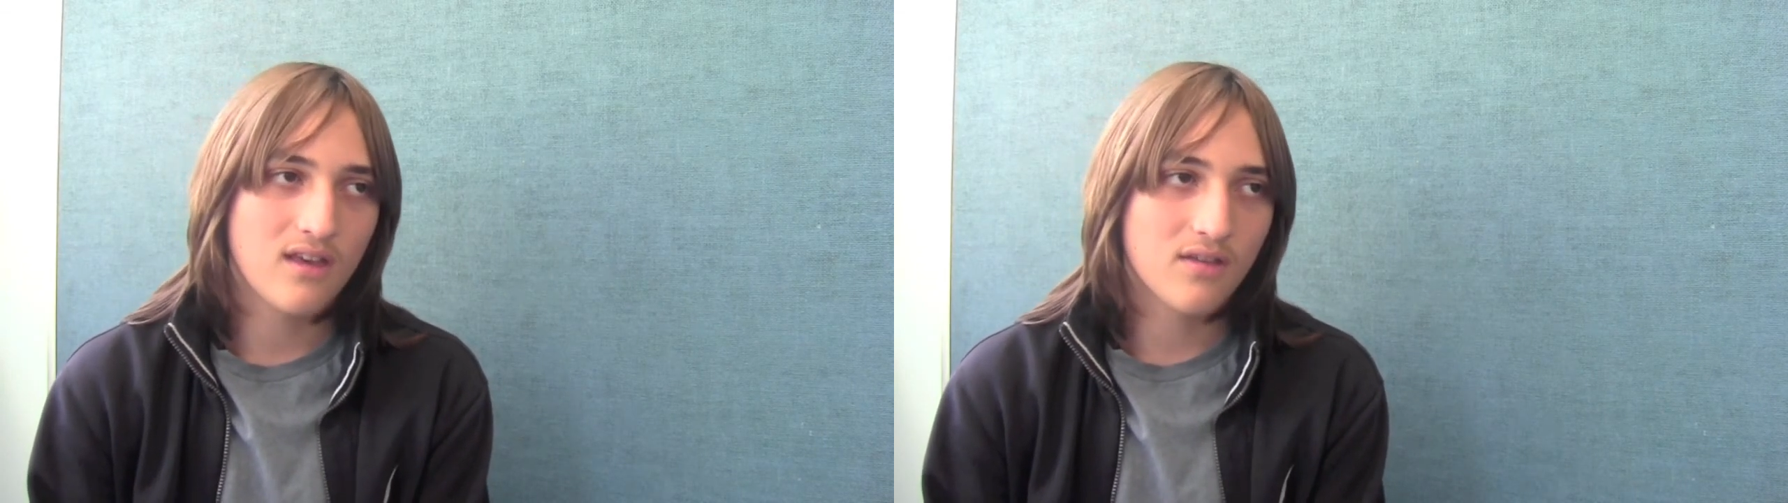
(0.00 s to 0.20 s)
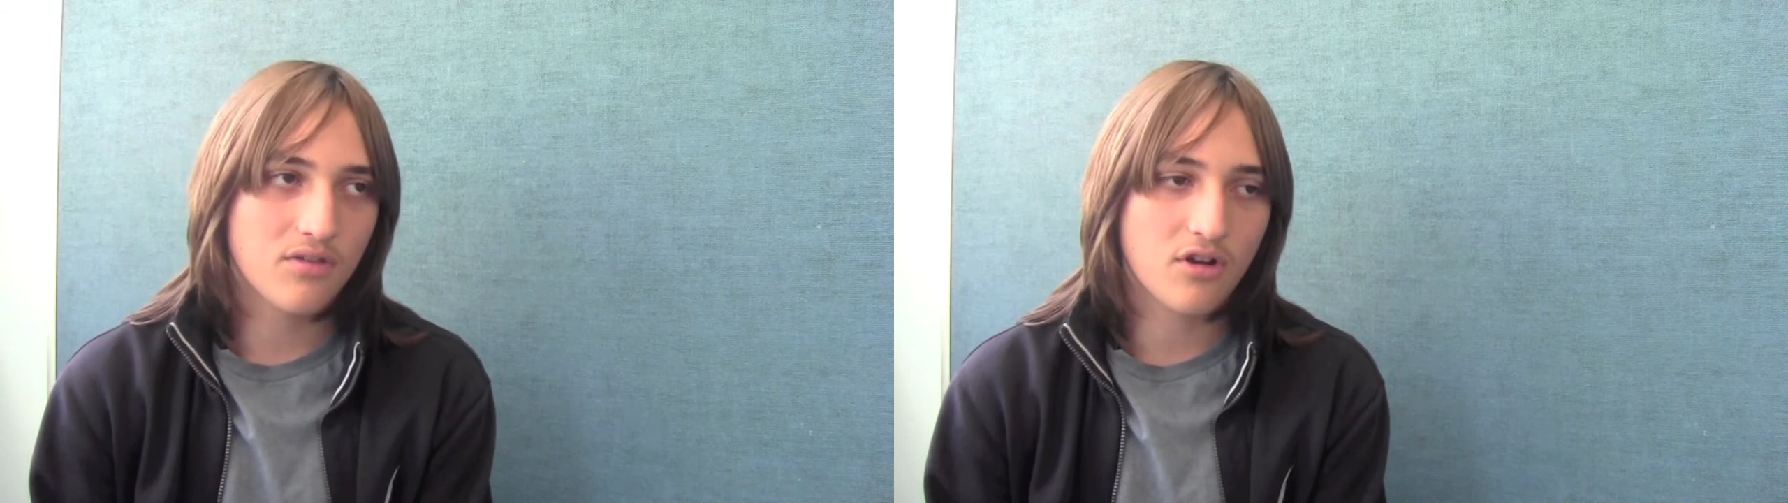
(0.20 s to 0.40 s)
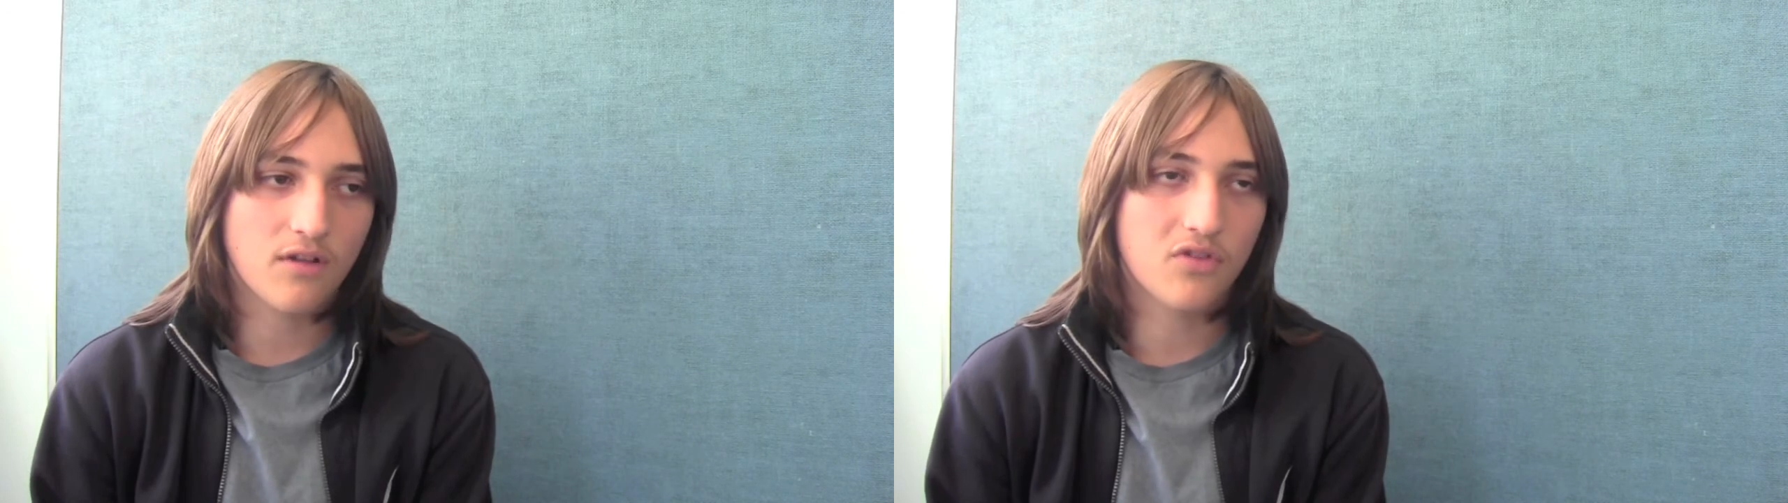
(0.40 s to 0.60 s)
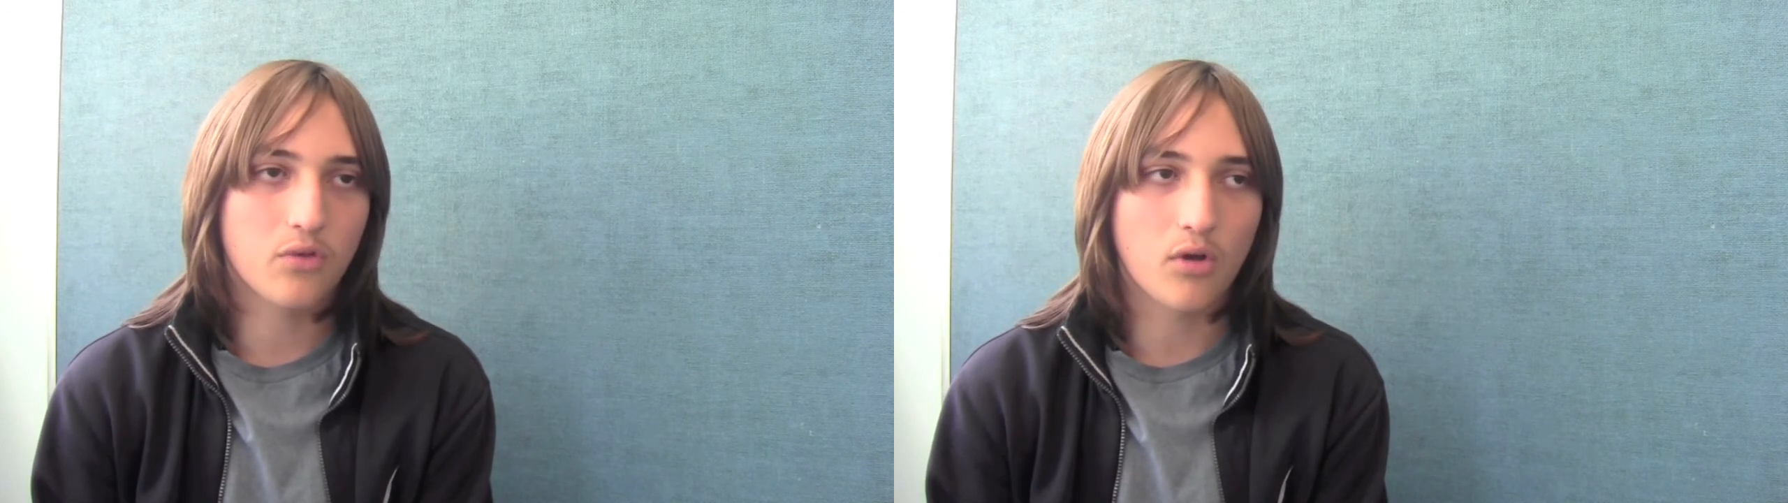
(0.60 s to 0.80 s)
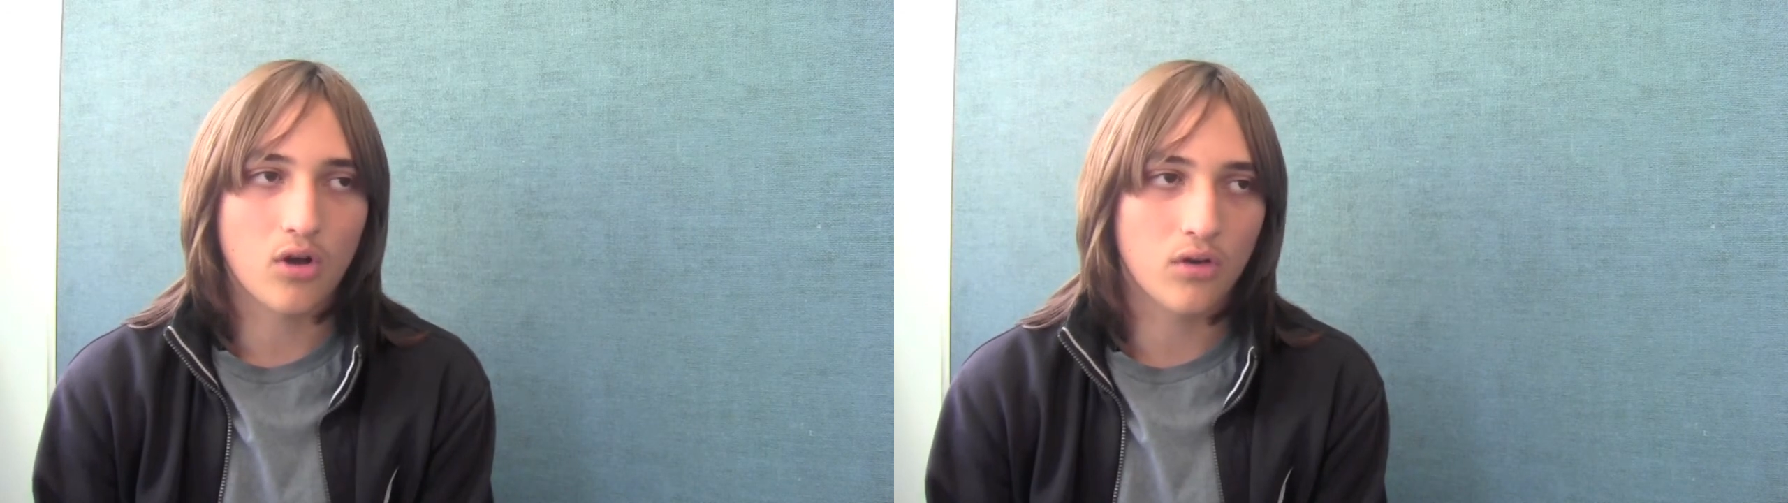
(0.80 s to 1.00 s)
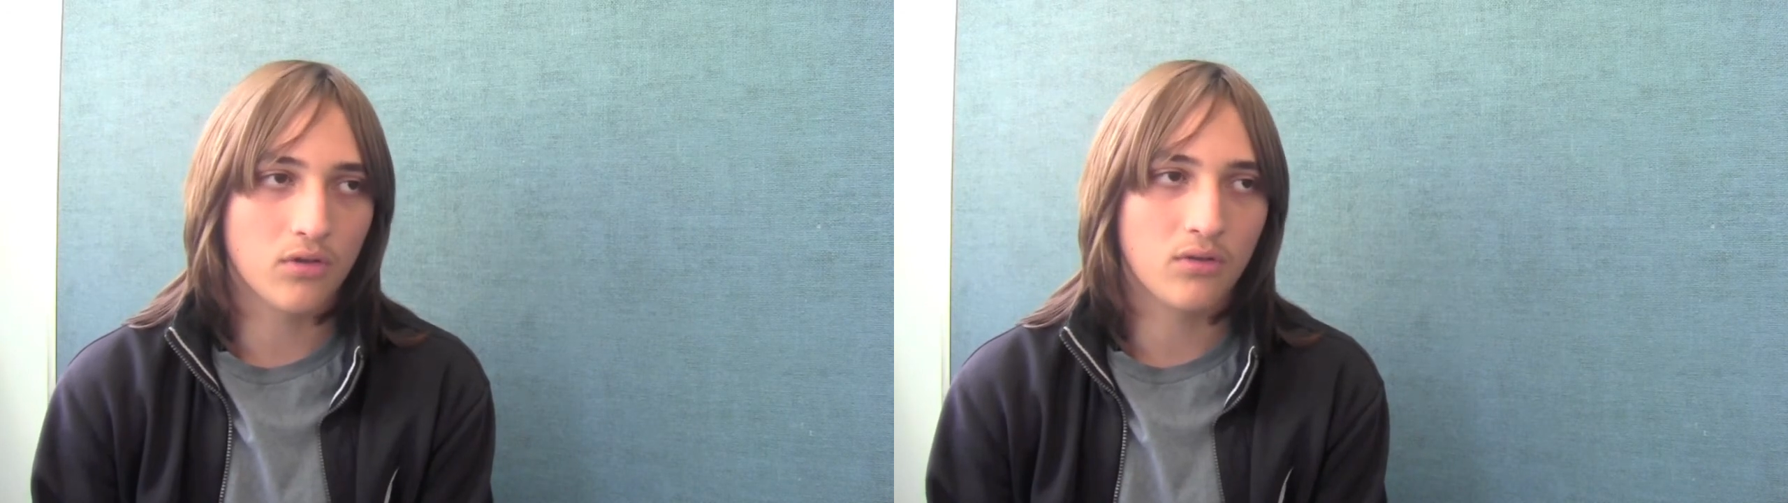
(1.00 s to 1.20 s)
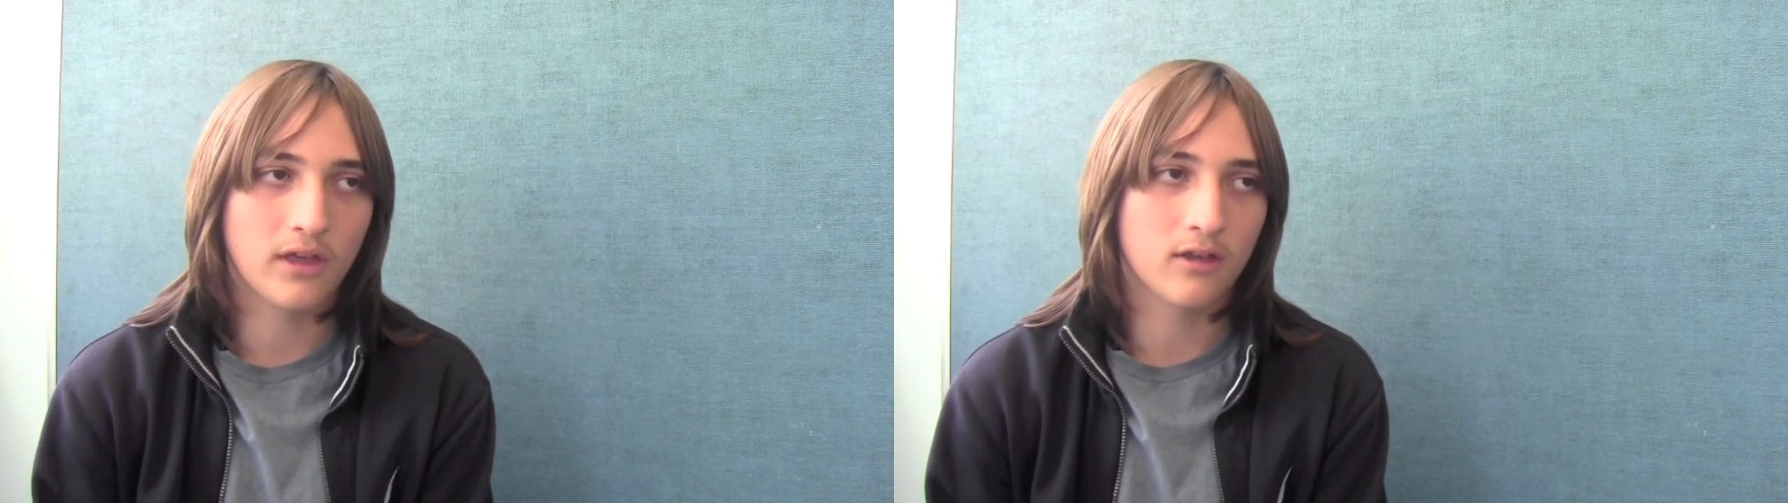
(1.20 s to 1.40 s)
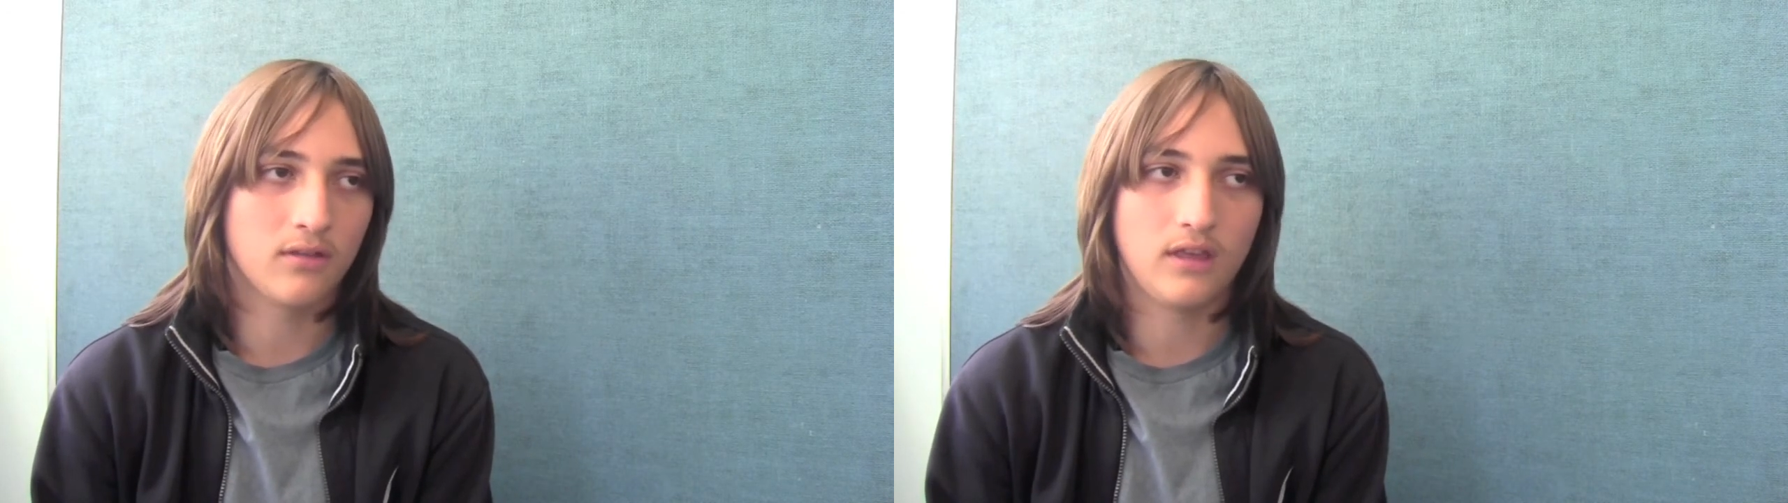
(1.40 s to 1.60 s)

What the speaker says: start off small, like a